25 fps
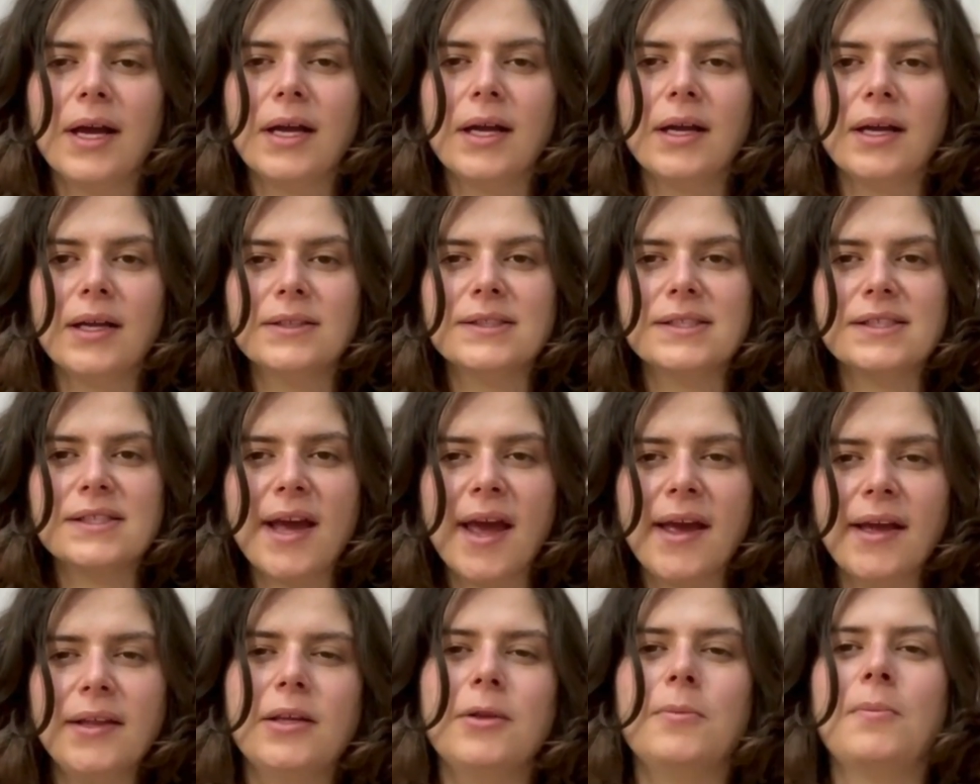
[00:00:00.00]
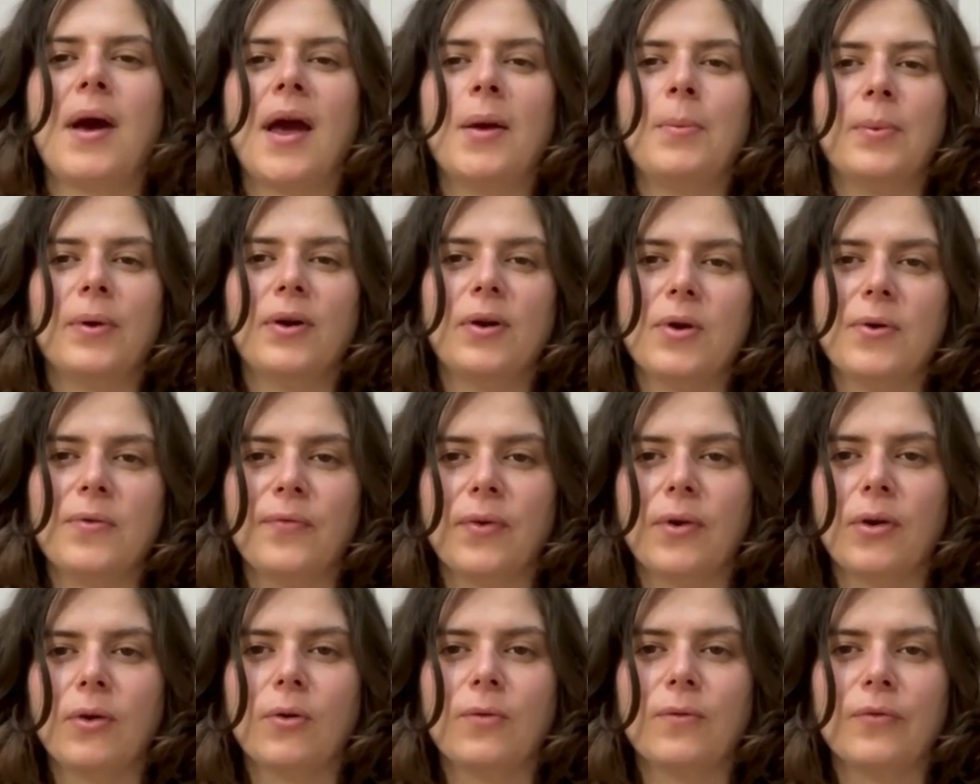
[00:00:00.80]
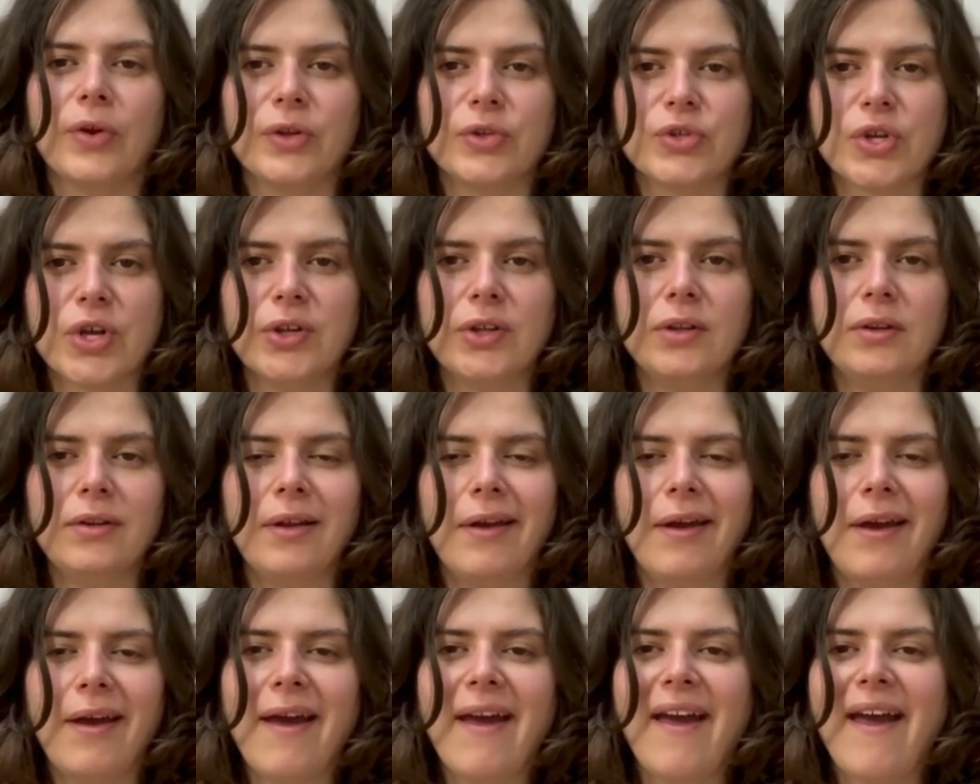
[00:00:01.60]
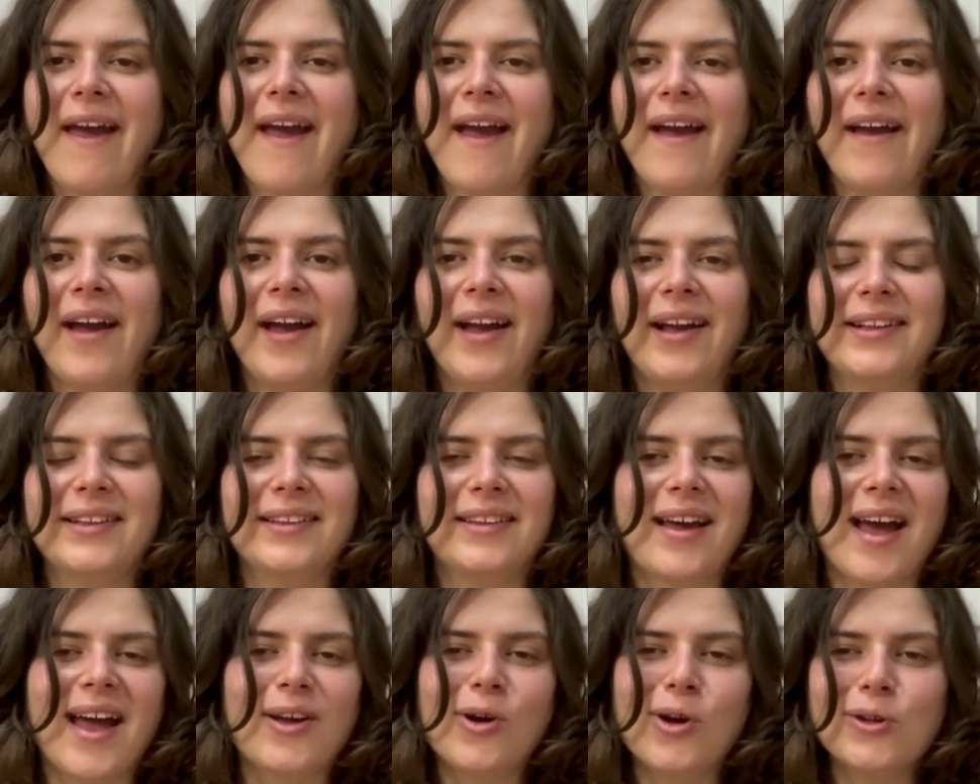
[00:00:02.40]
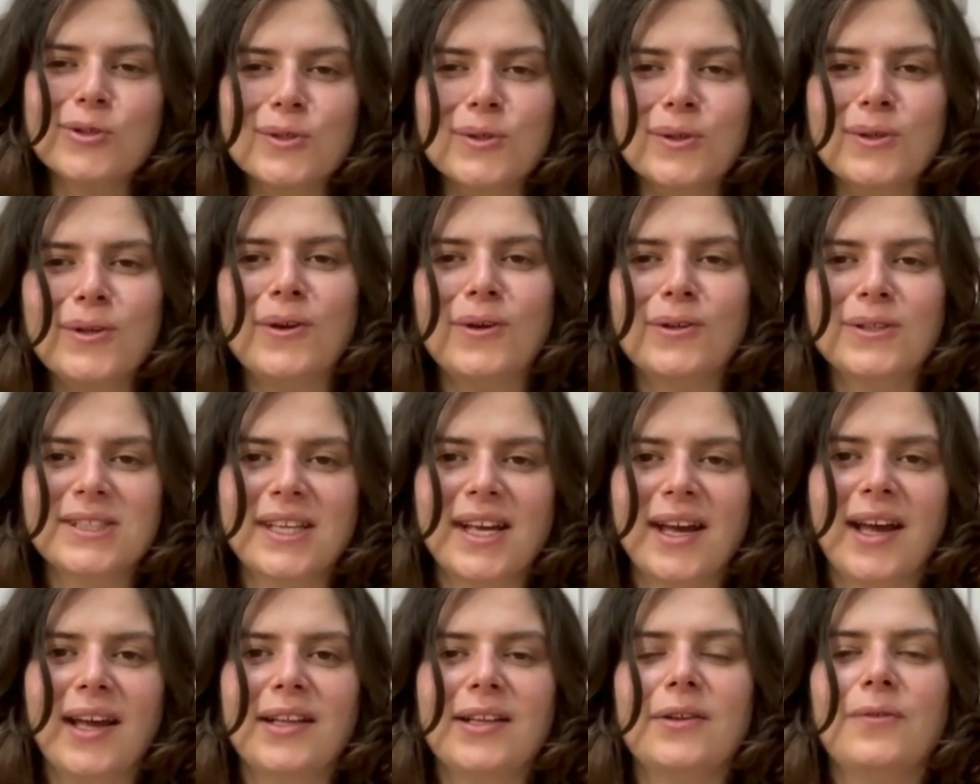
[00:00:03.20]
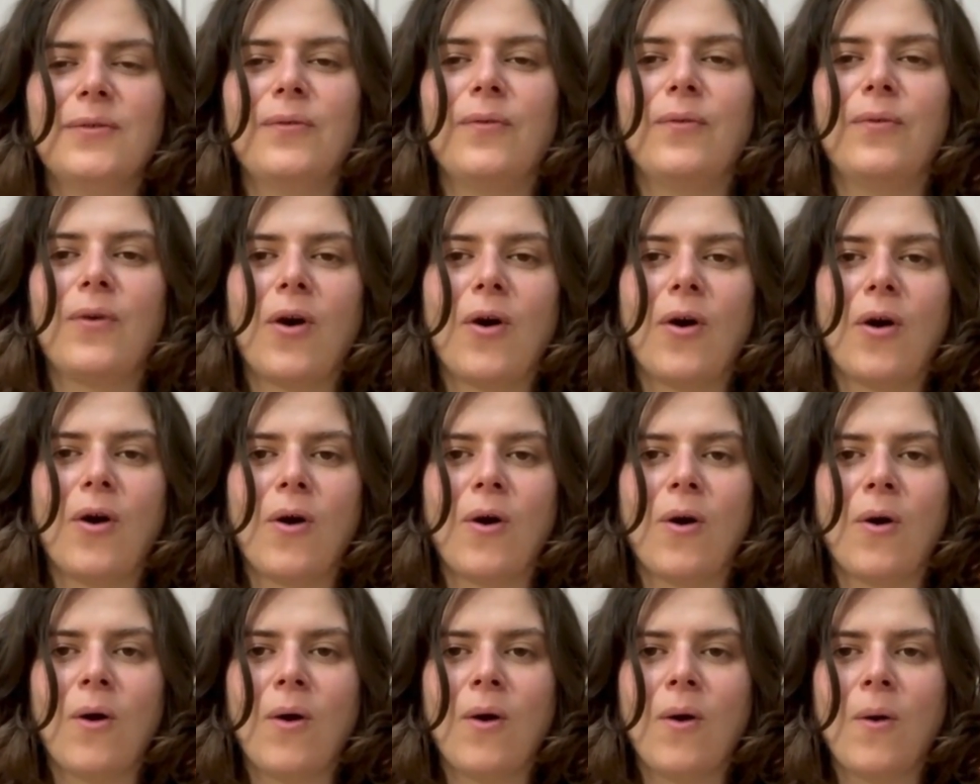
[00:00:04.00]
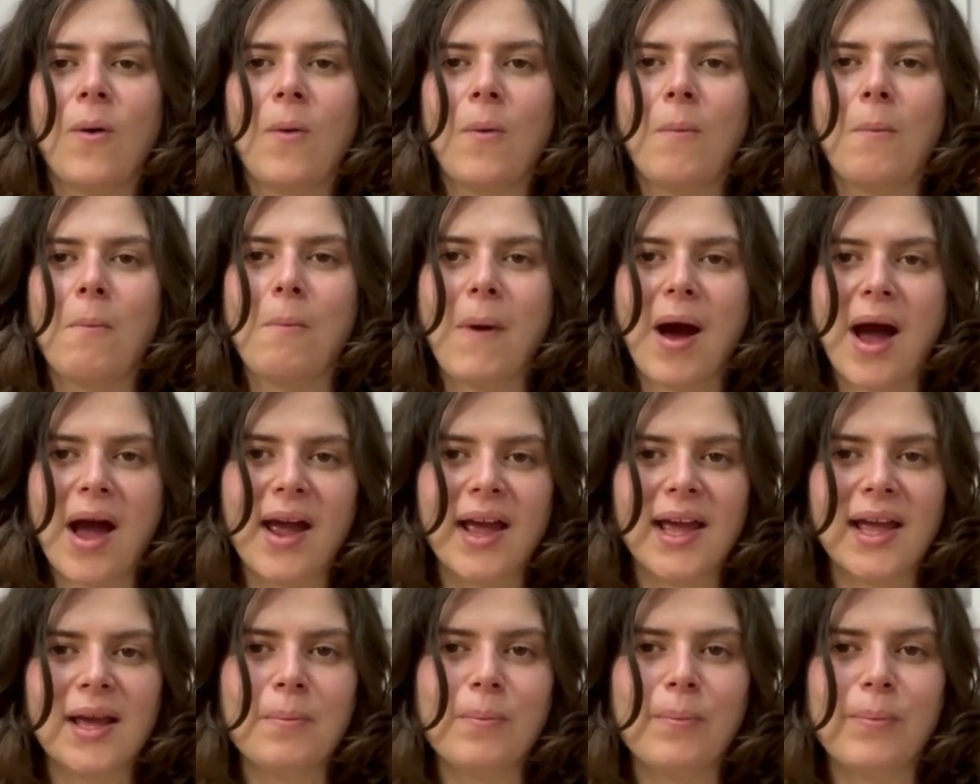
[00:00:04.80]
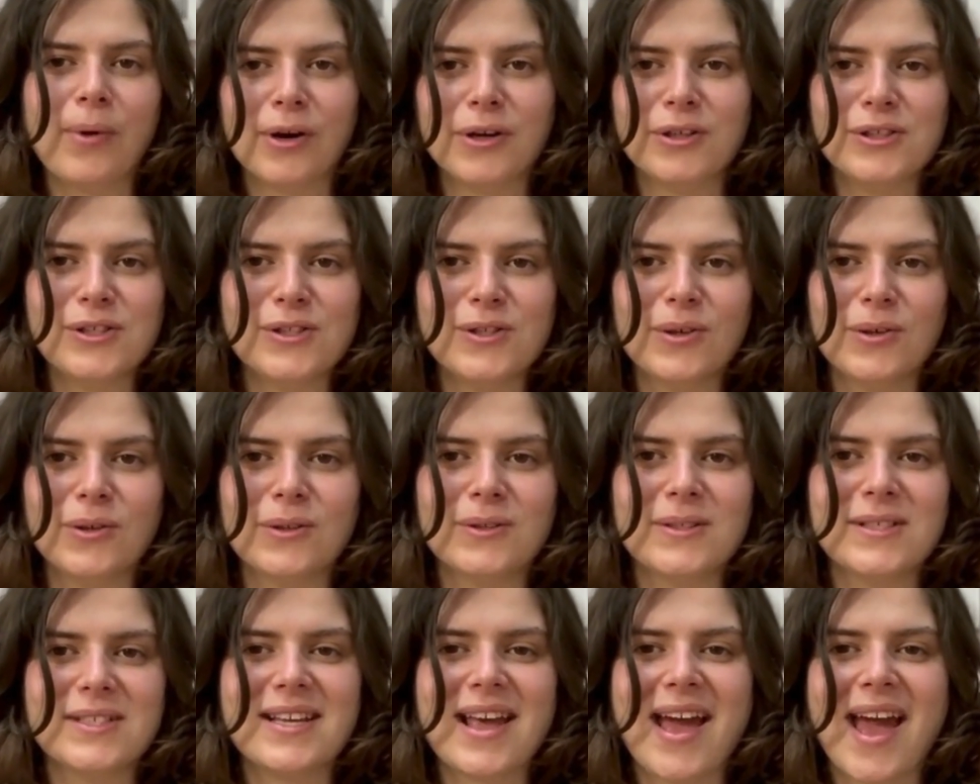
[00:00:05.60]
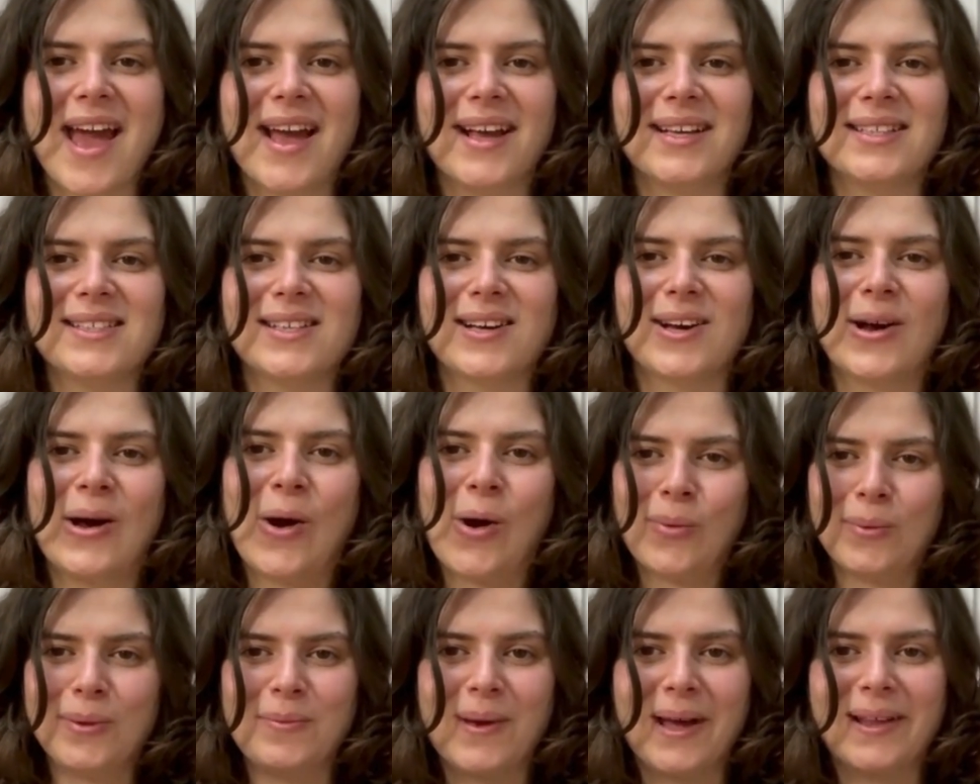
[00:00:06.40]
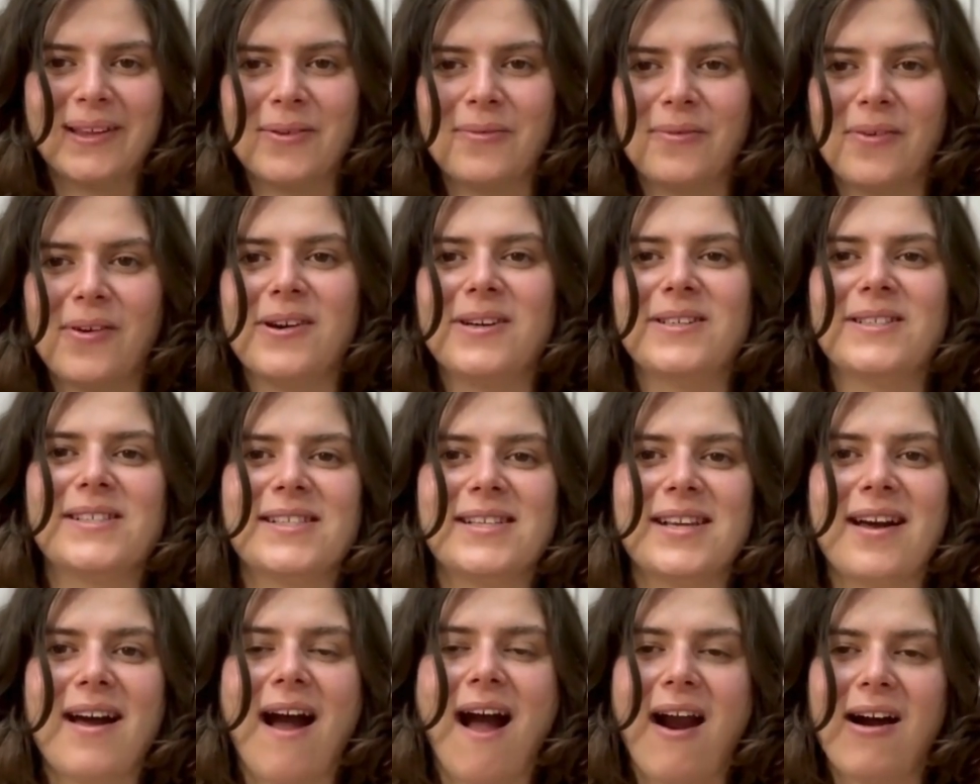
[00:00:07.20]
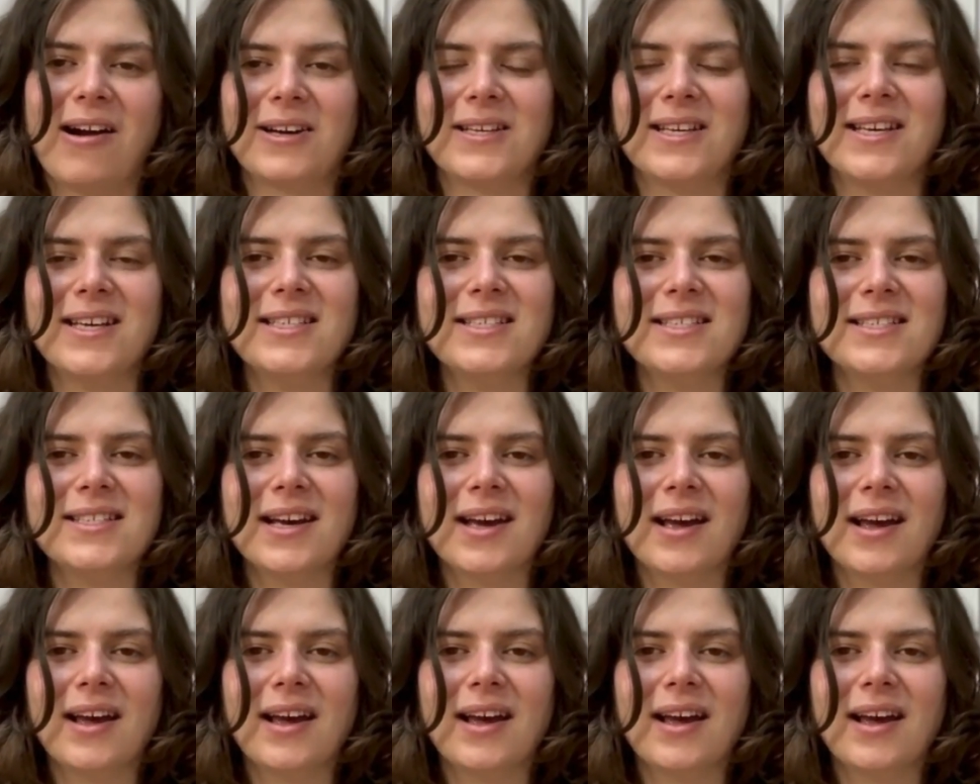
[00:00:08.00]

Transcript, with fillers: It stayed in my peripheral vision and I got to use it for my pursuits as a hobby metaverse artist.